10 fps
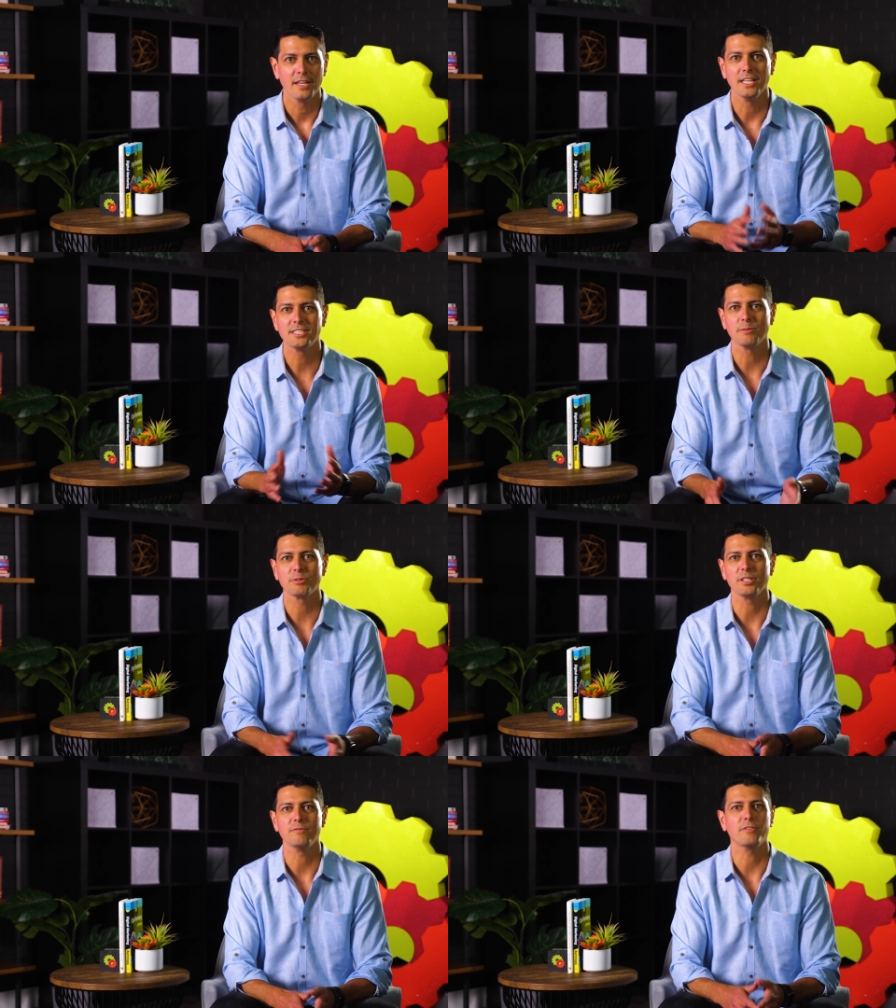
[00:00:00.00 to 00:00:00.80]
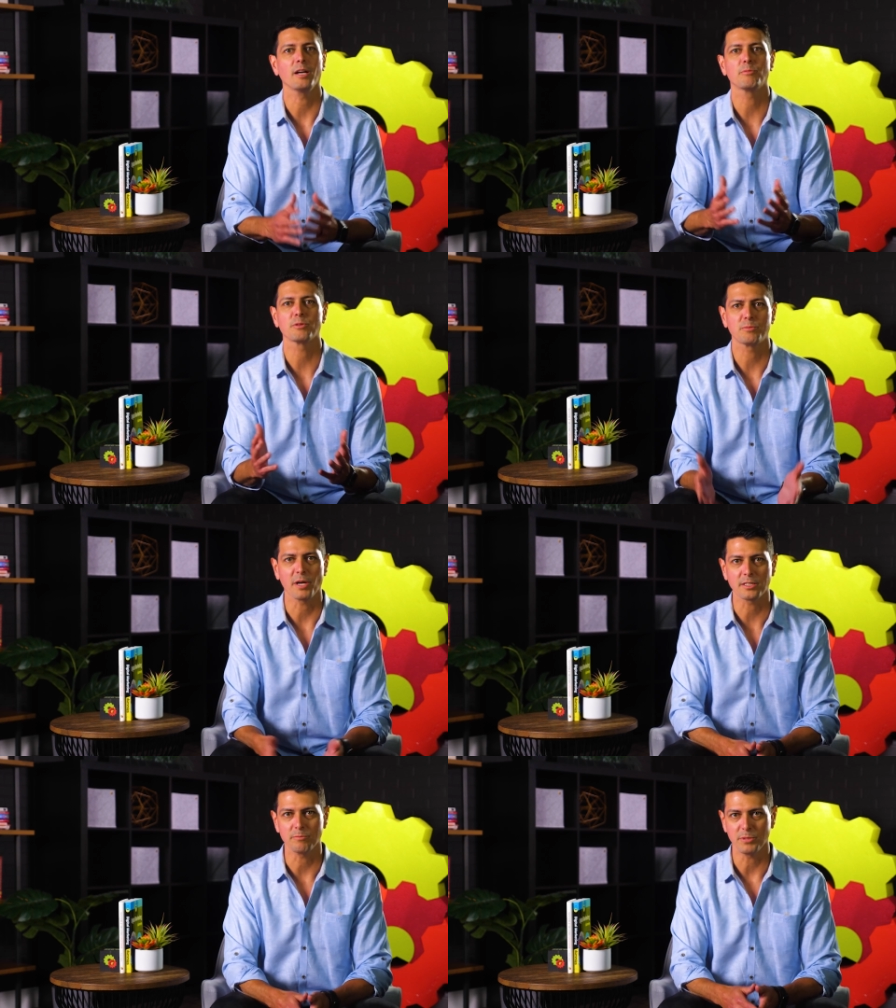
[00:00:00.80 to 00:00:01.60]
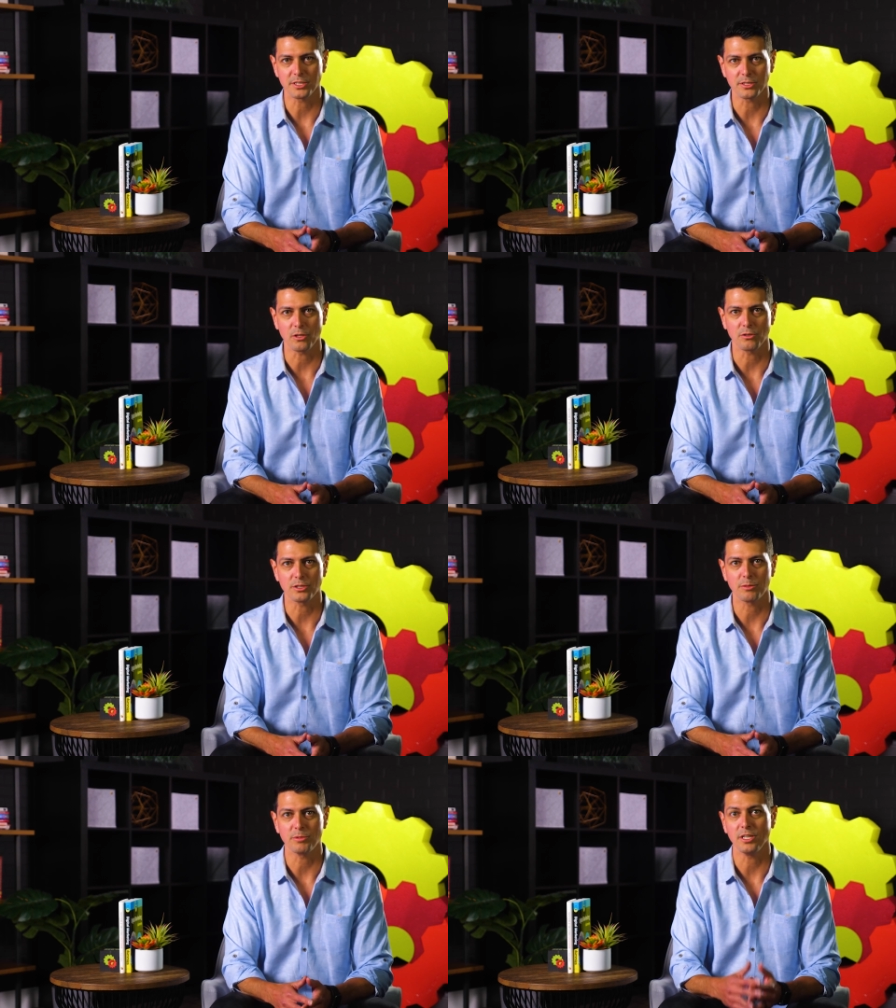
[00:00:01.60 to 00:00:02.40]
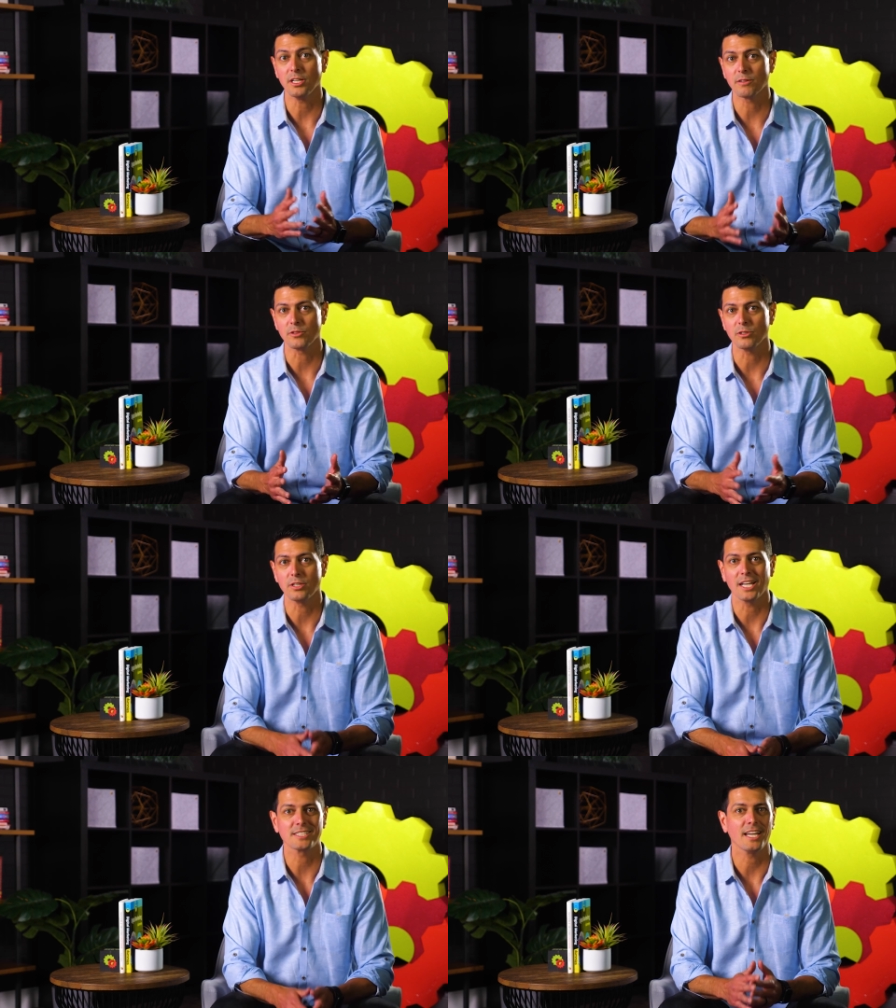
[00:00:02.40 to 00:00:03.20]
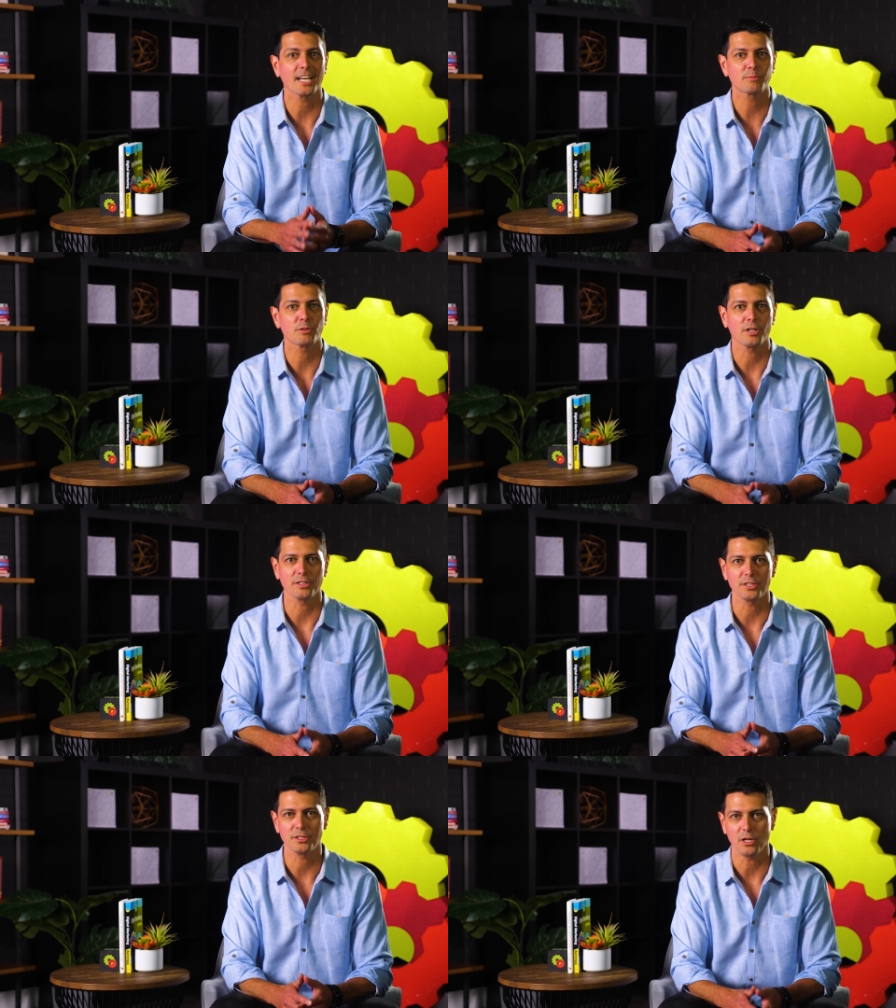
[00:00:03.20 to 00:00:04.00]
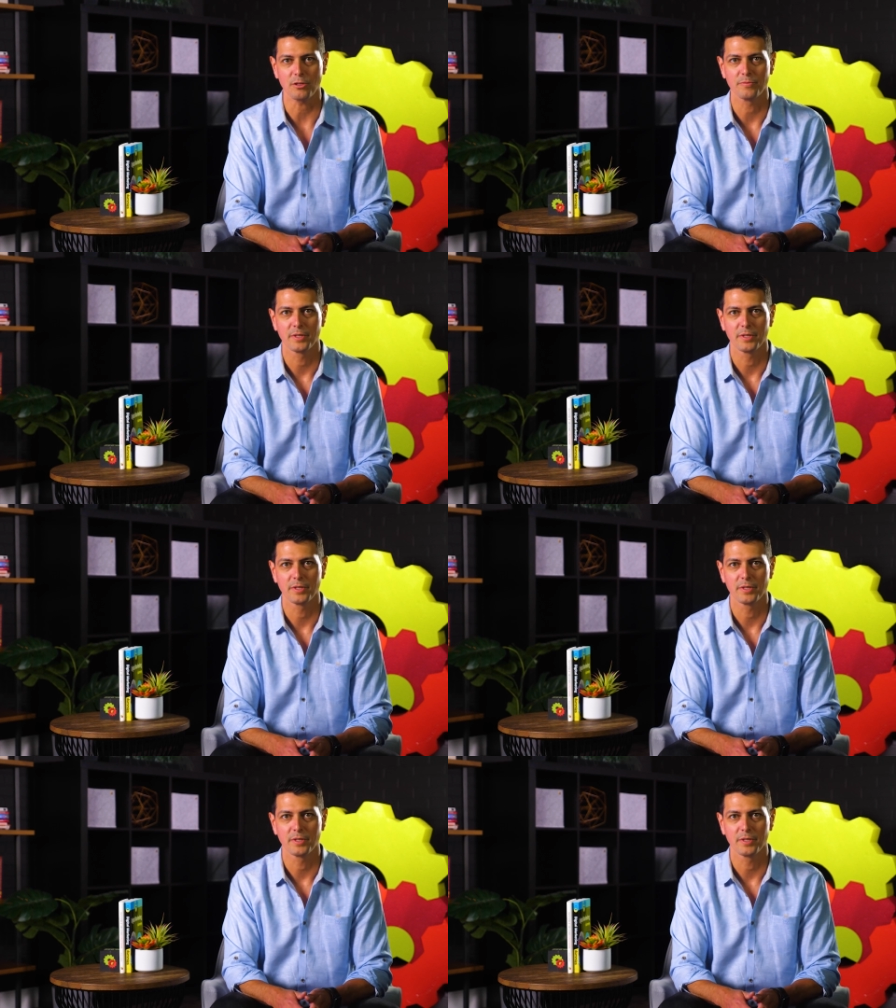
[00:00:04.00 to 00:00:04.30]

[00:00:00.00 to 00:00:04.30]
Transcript: then simply invite prospective business owners to be interviewed as an expert on the show.